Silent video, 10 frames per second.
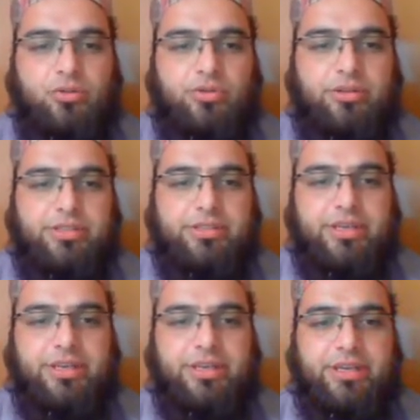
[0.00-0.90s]
So in this
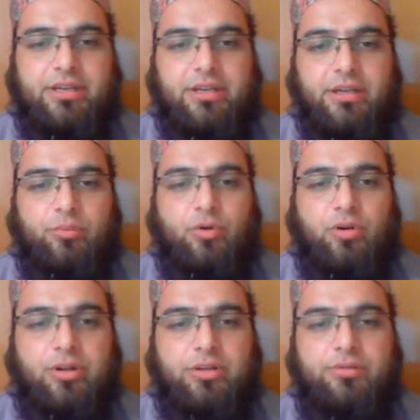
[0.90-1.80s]
case the
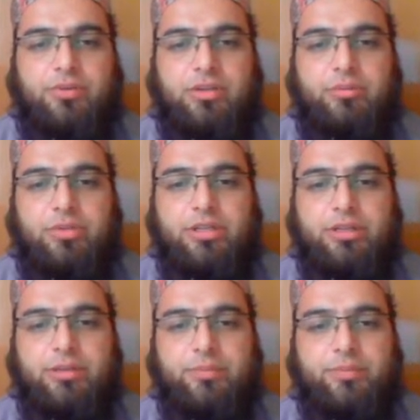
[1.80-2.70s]
product will be